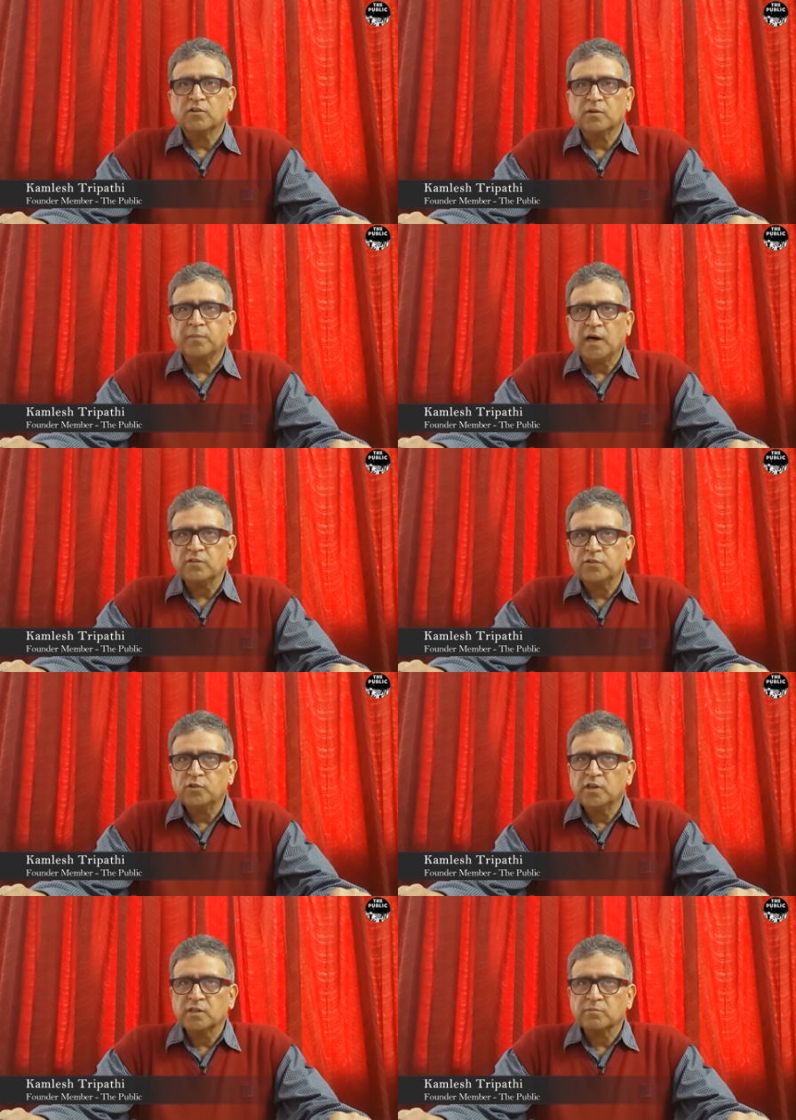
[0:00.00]
For the past
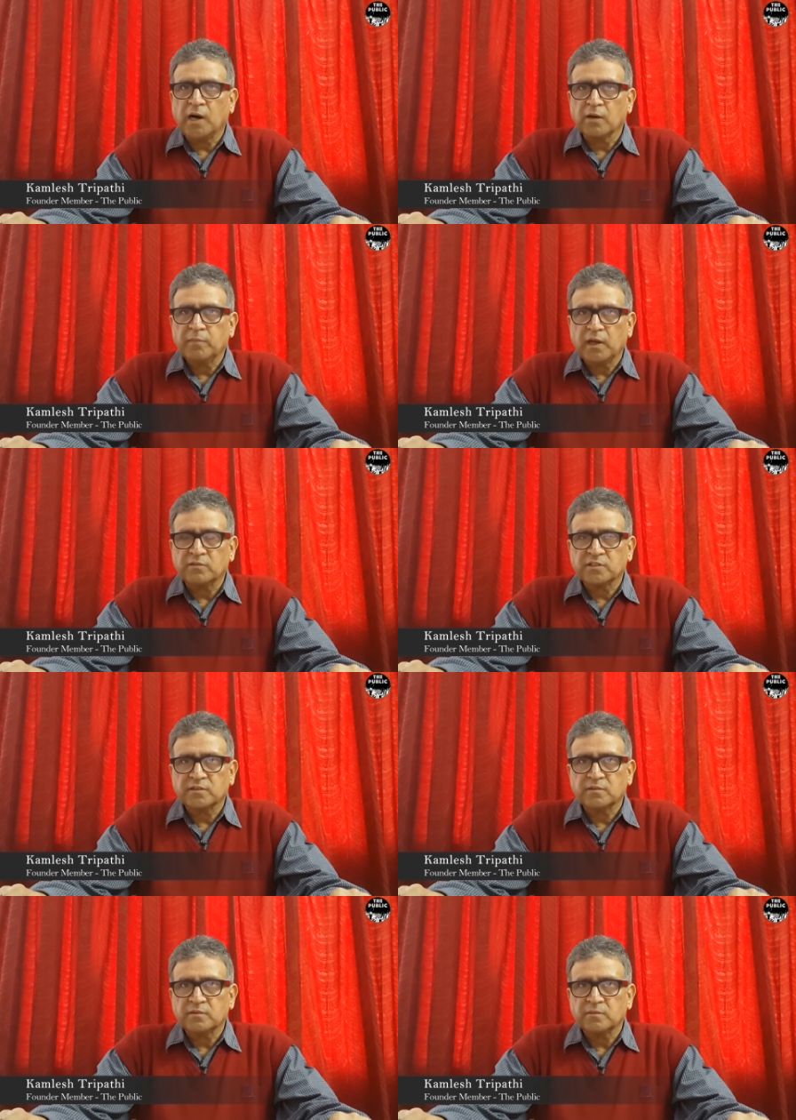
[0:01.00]
few years, Mark
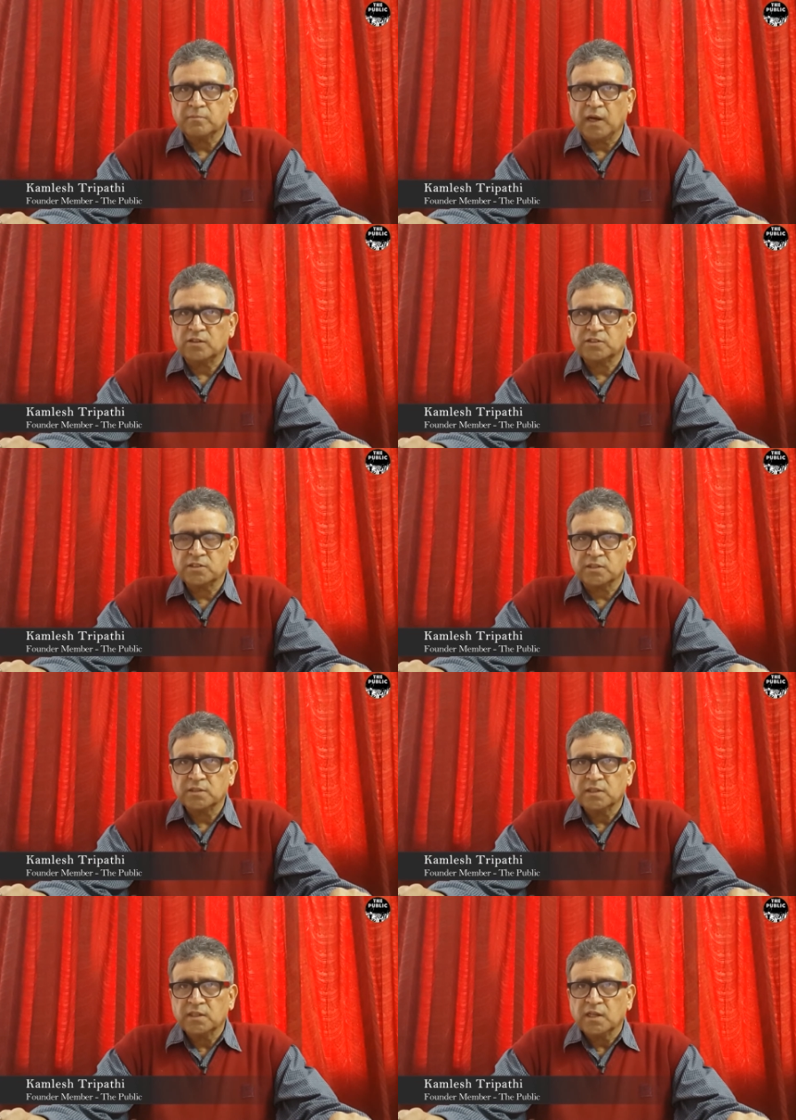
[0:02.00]
Manson,
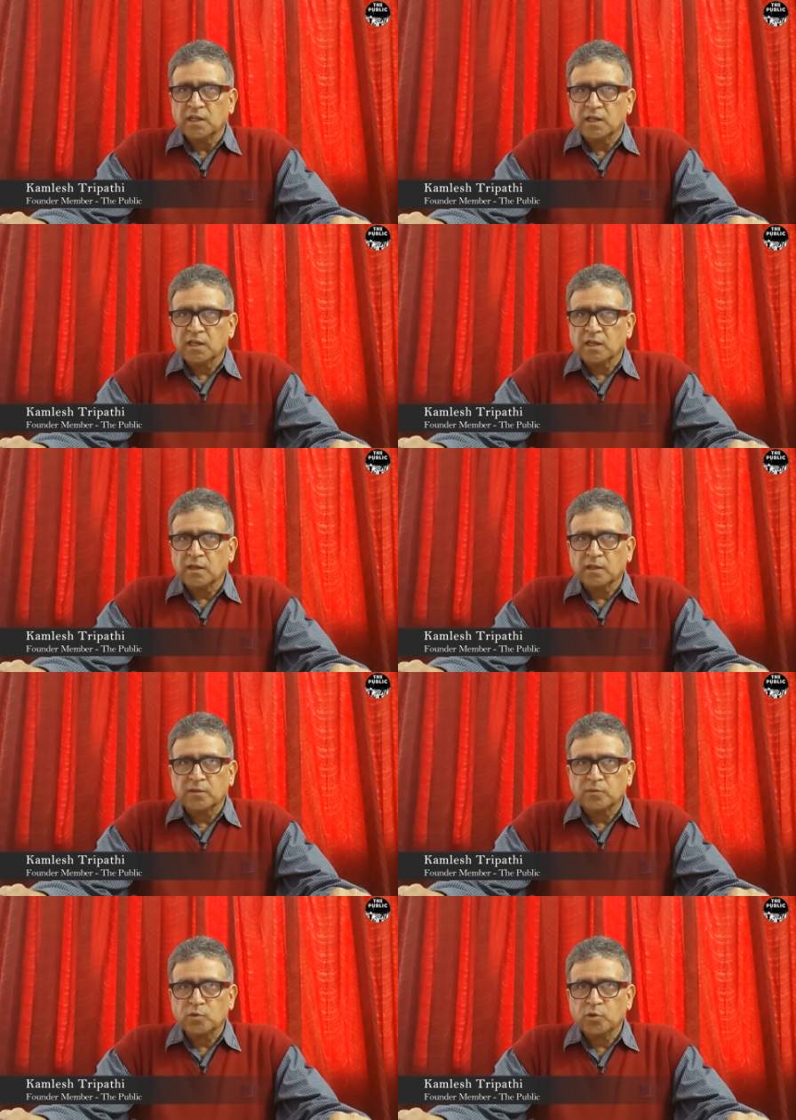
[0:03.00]
Manson
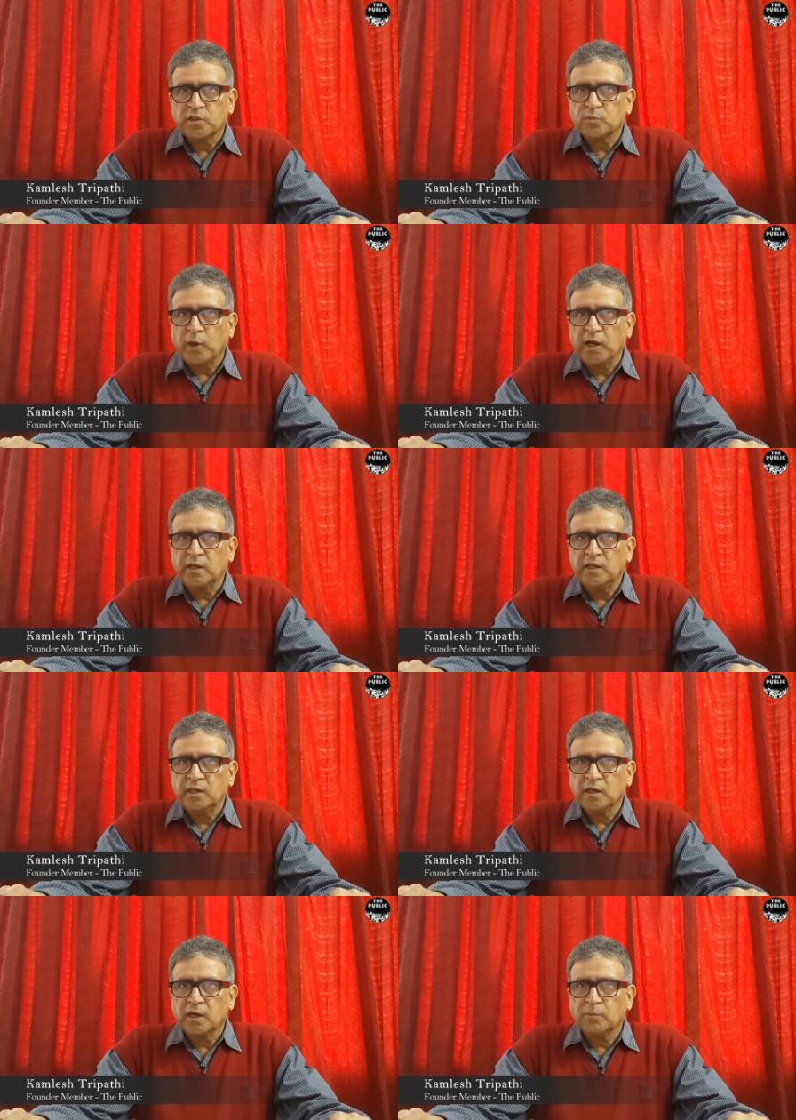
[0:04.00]
uh, through his
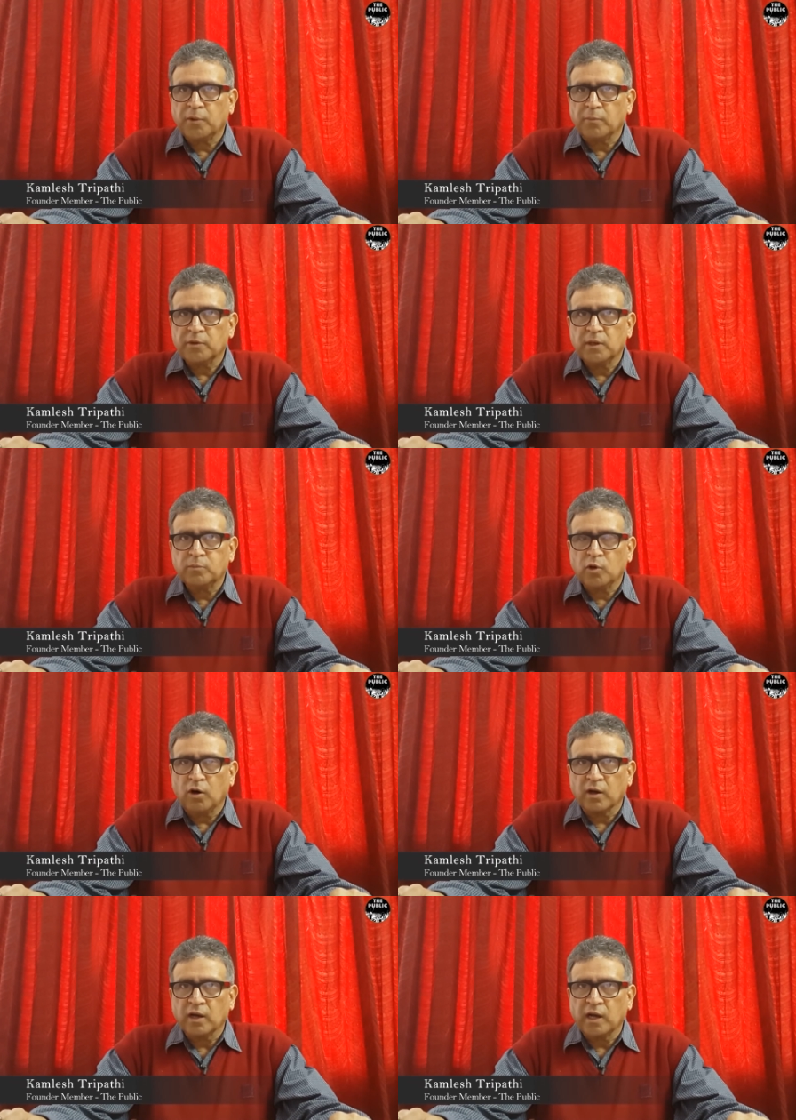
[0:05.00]
widely uh, popular
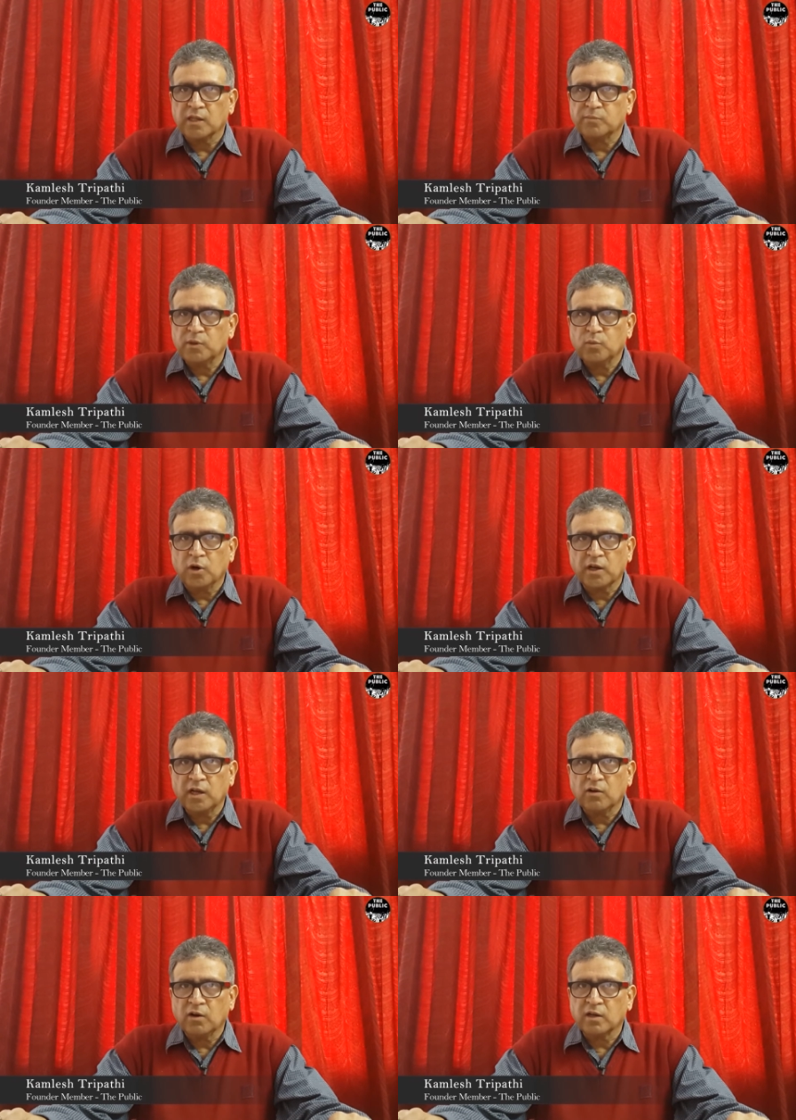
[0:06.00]
blog, has been
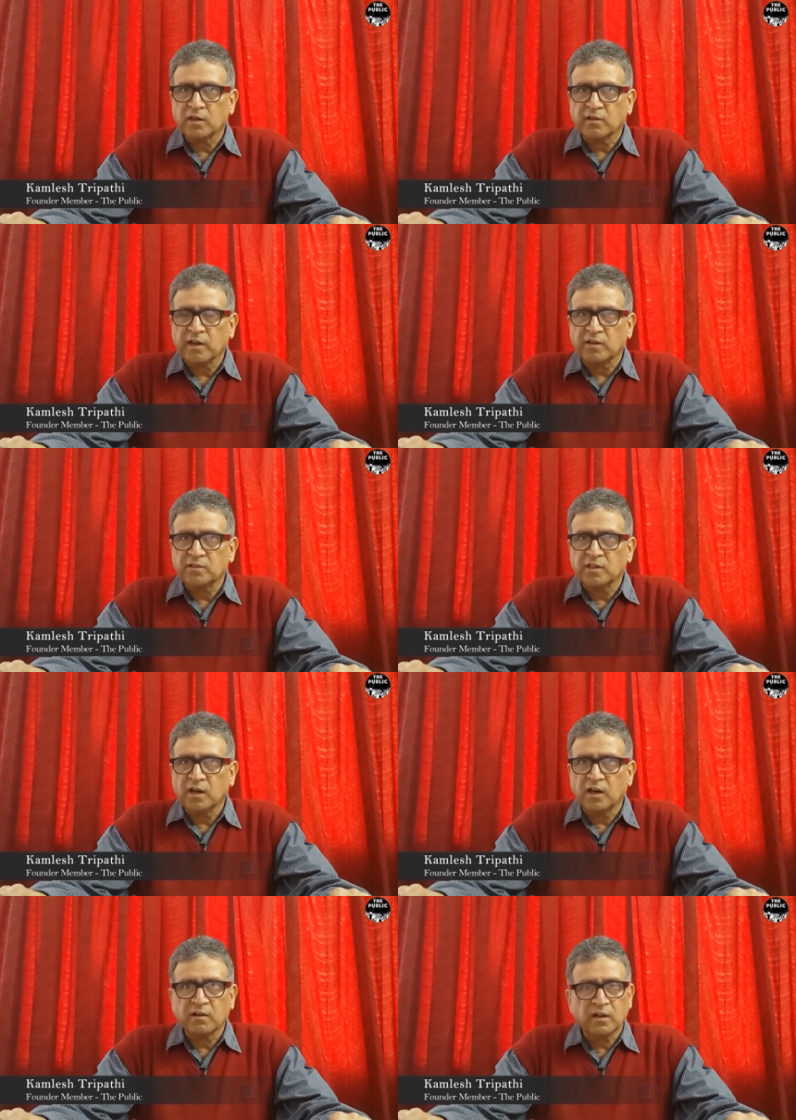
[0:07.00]
working on
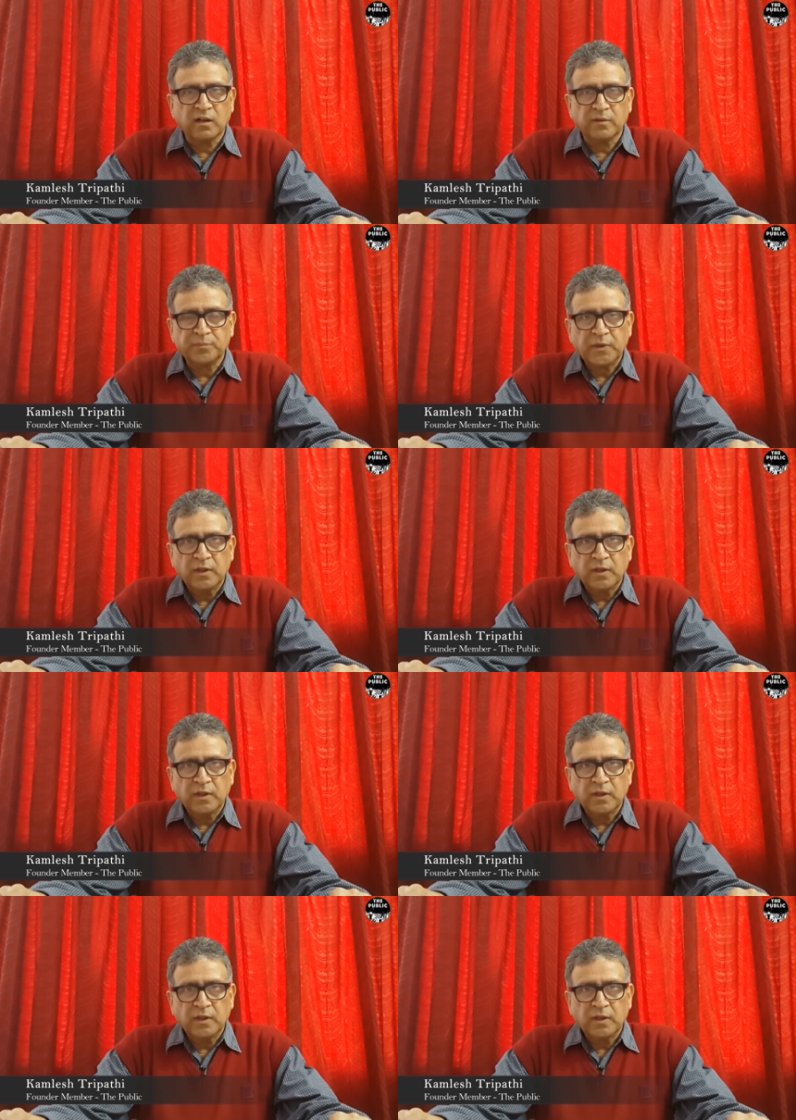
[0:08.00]
correcting our uh,